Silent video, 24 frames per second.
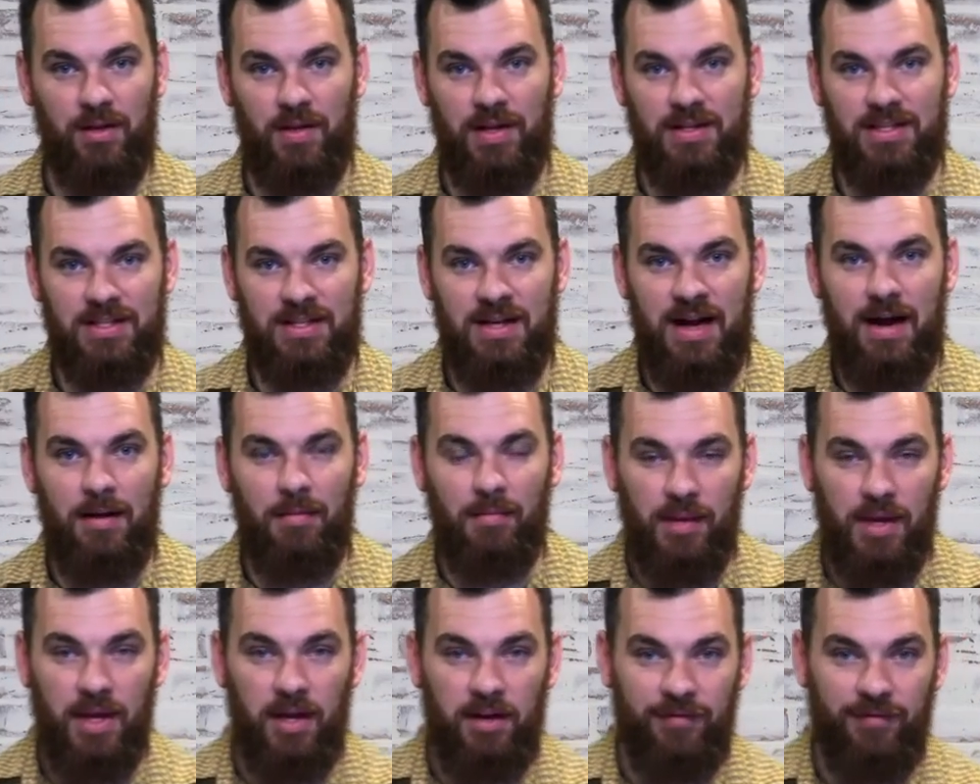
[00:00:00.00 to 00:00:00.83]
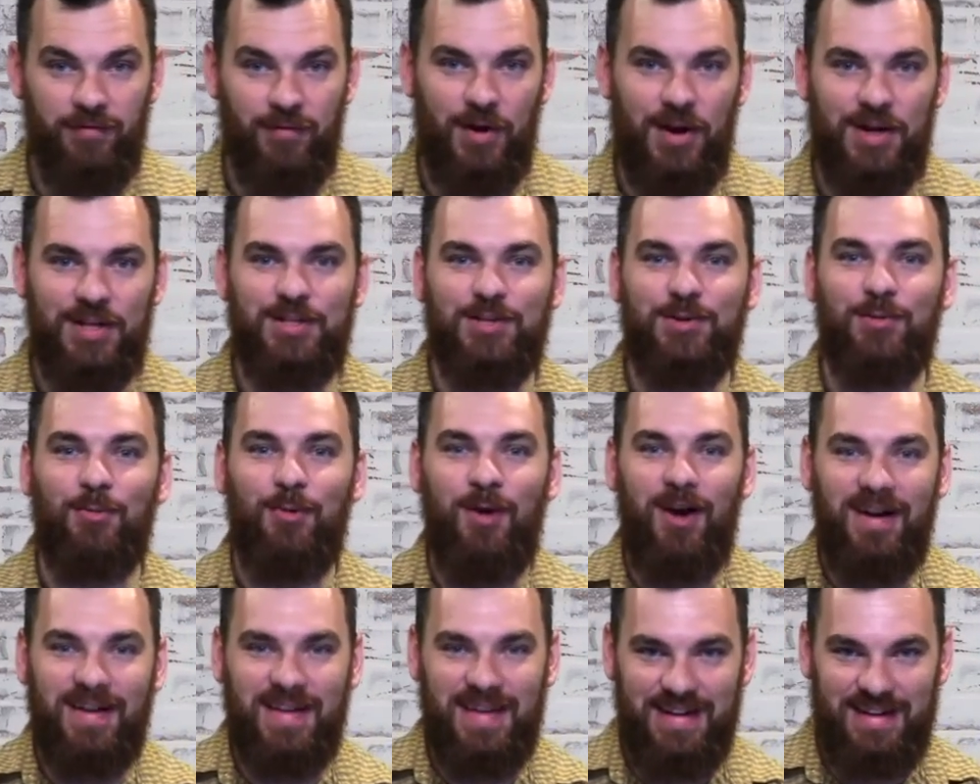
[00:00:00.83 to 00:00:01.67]
Let's not be afraid to
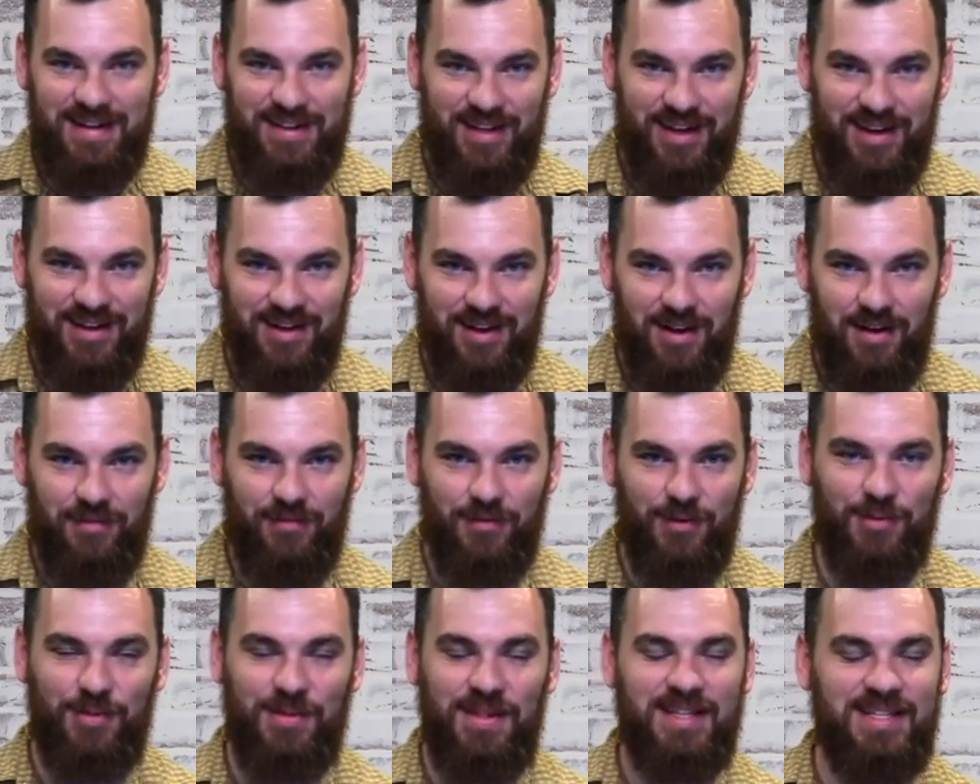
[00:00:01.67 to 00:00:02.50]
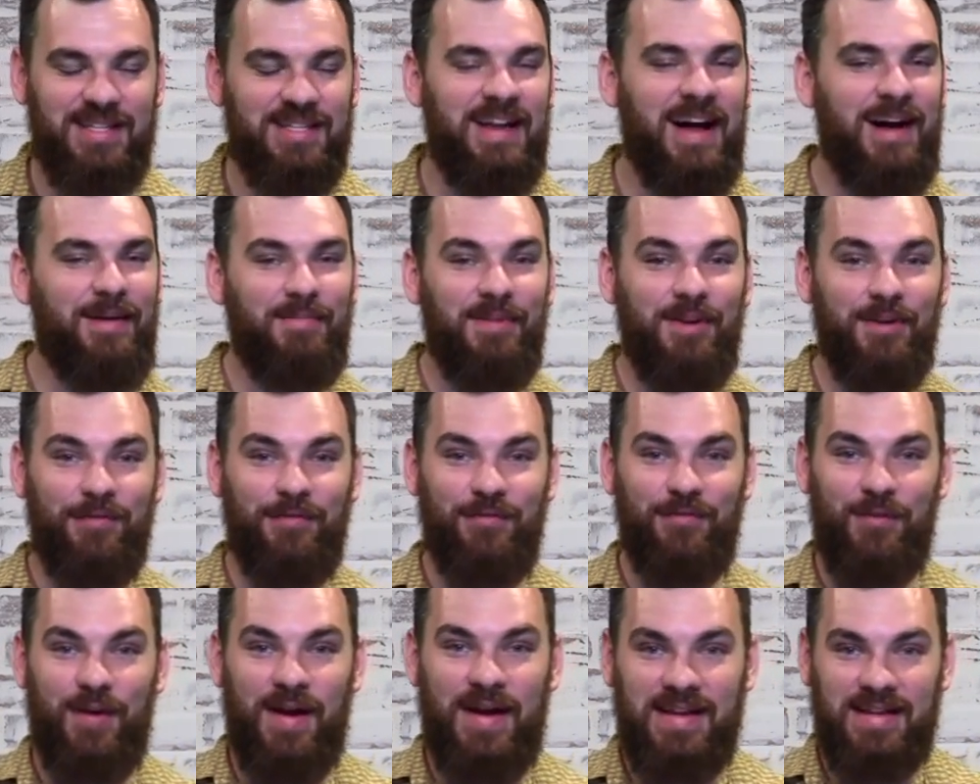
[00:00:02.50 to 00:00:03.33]
walk into the uncomfortable. Let's not be
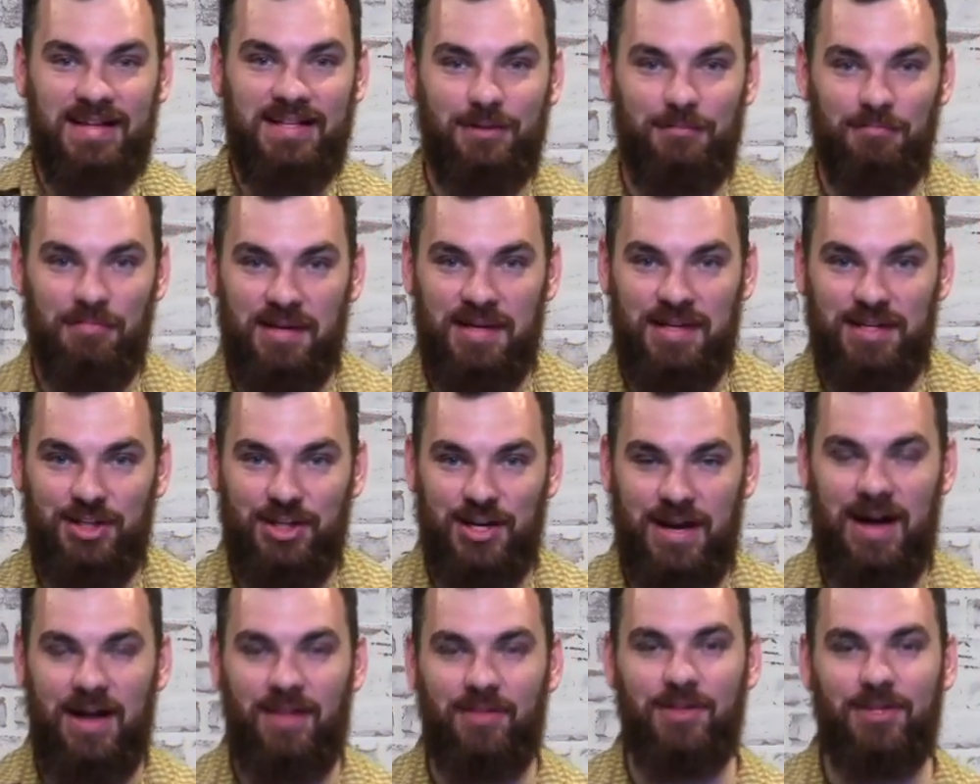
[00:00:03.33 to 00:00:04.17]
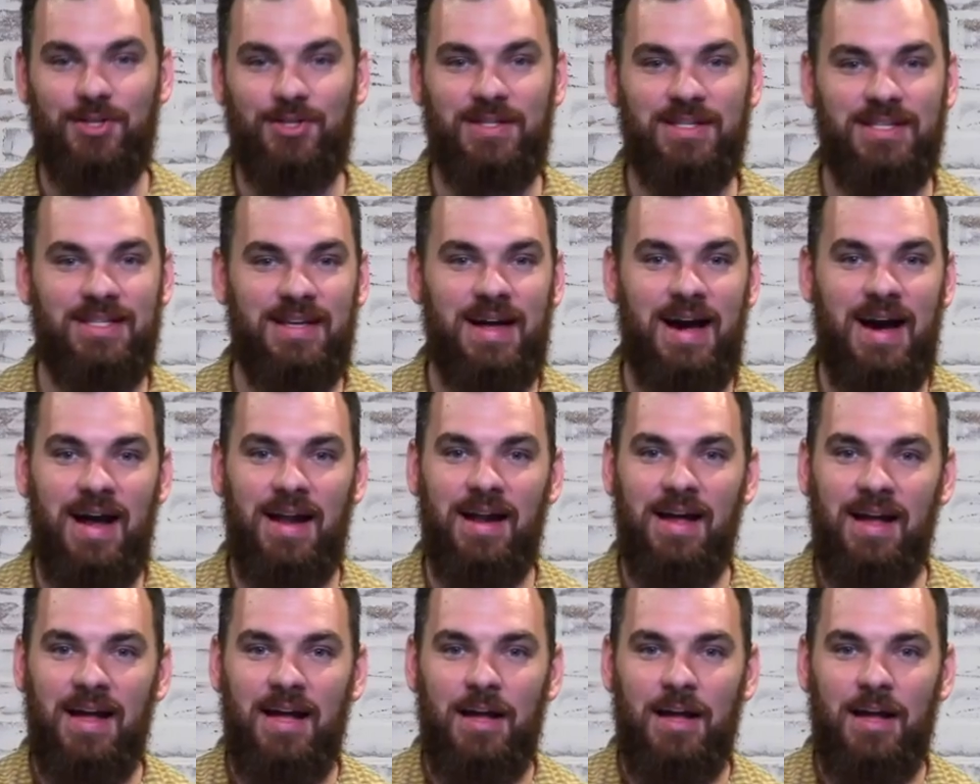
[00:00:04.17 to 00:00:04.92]
afraid to be challenged. Let's not